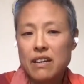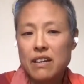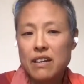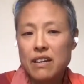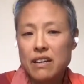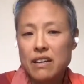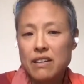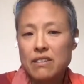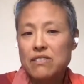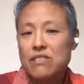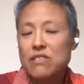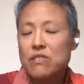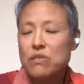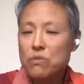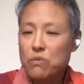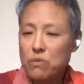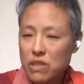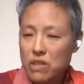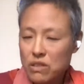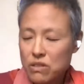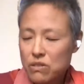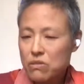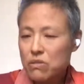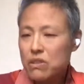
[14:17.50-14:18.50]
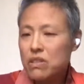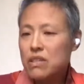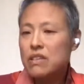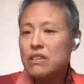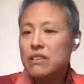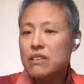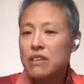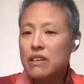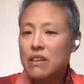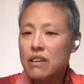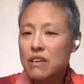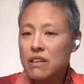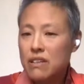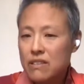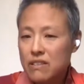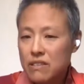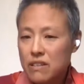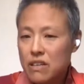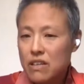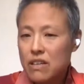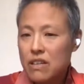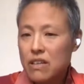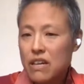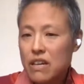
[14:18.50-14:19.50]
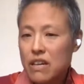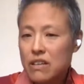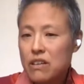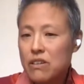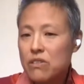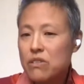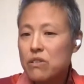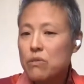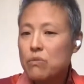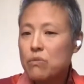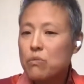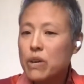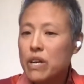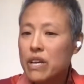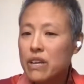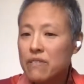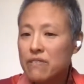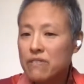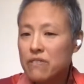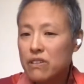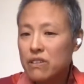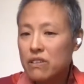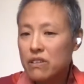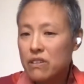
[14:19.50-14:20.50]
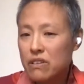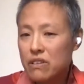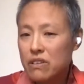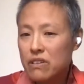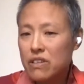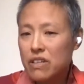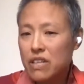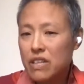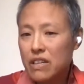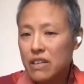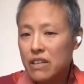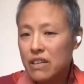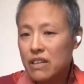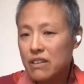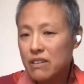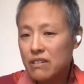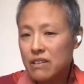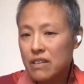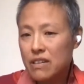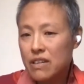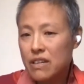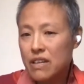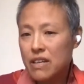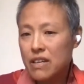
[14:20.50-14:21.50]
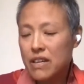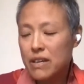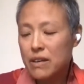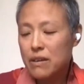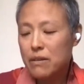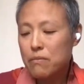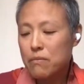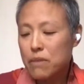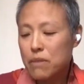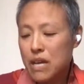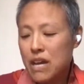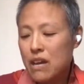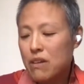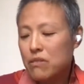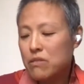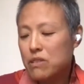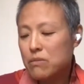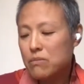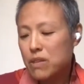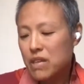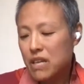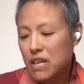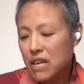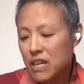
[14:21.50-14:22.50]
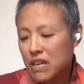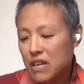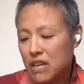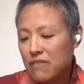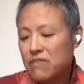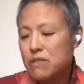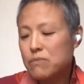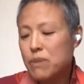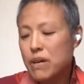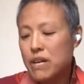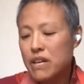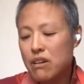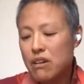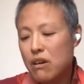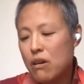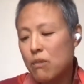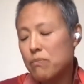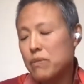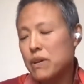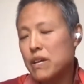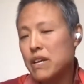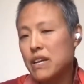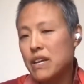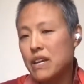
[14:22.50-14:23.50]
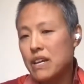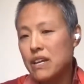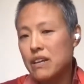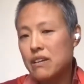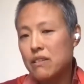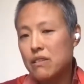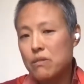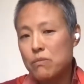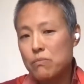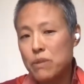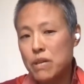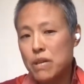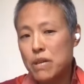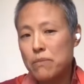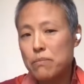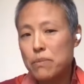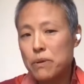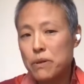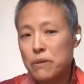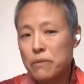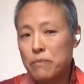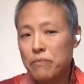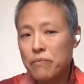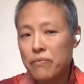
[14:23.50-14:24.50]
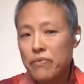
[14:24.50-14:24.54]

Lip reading: And so we know that another way for learning how to behave is by copying other people.